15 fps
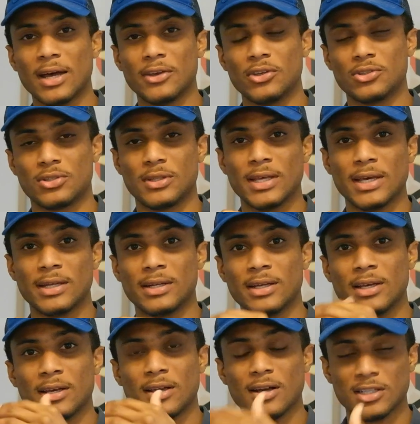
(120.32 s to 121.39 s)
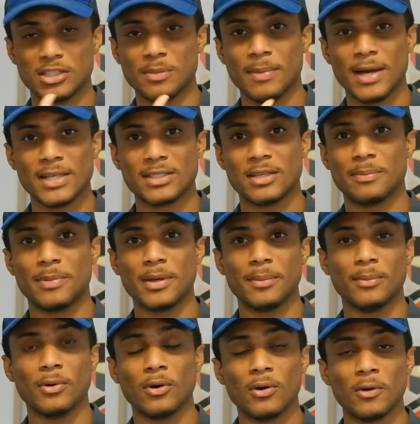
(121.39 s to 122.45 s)
you to then customize it a bit
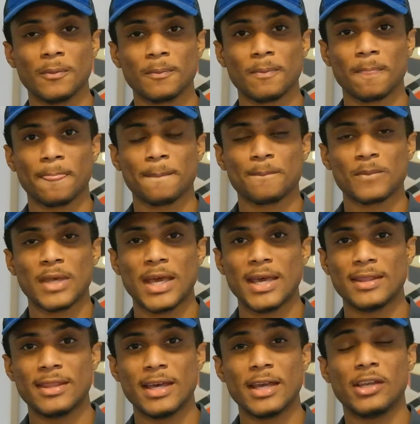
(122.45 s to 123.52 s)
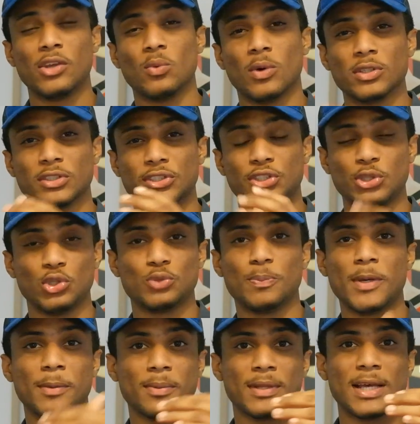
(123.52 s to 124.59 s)
more. And then you want to choose
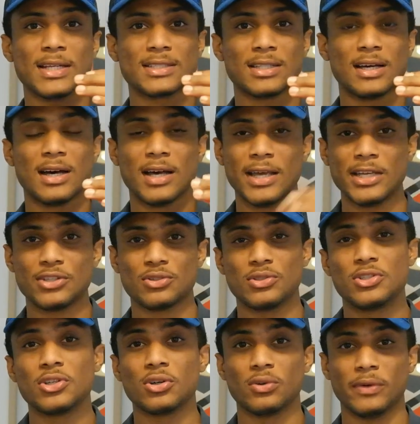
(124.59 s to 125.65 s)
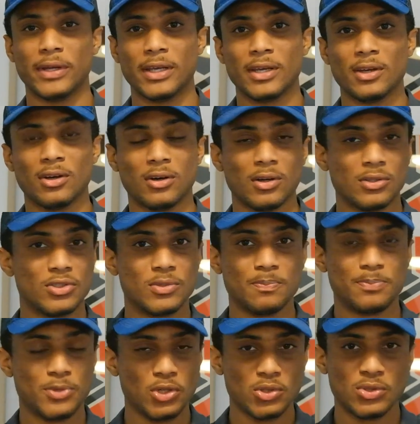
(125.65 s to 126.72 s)
people that are into jewelry or
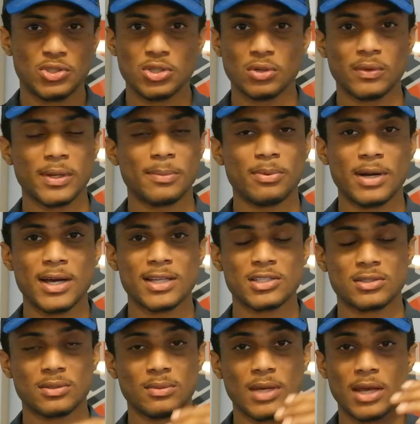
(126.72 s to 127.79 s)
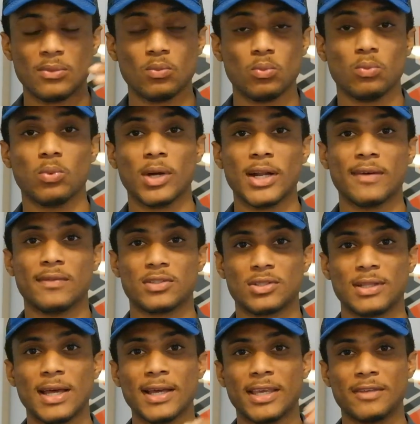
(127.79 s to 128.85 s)
choose jewelry brands and whatever. So
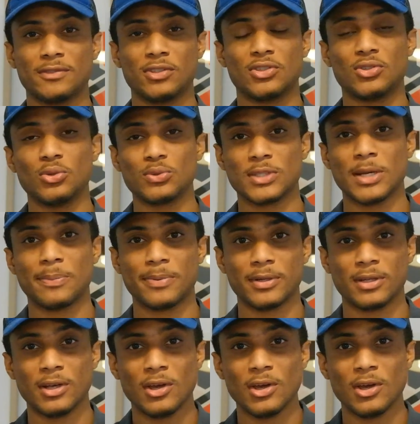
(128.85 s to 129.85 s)
that gives you two separate